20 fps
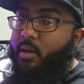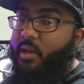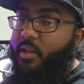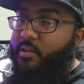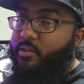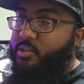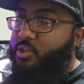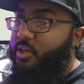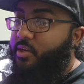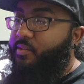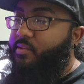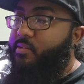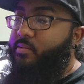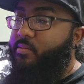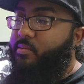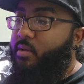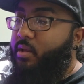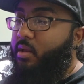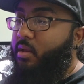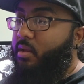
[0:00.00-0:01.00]
It's
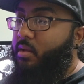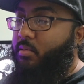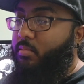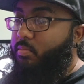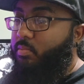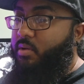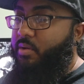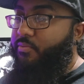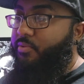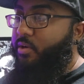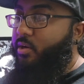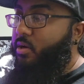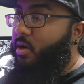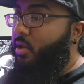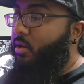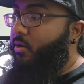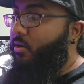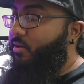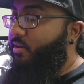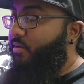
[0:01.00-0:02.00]
just different
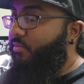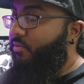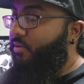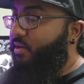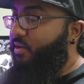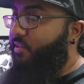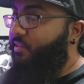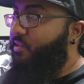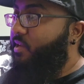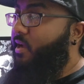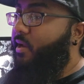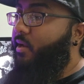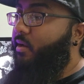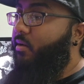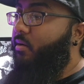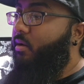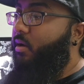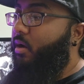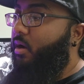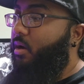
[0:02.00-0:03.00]
color, different
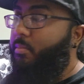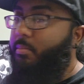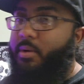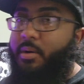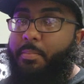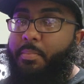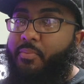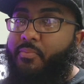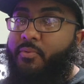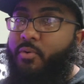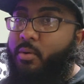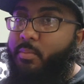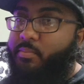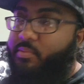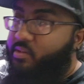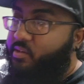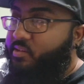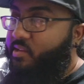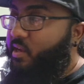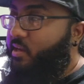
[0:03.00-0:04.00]
design, but it
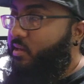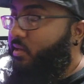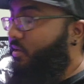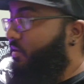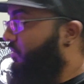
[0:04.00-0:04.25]
performs exactly the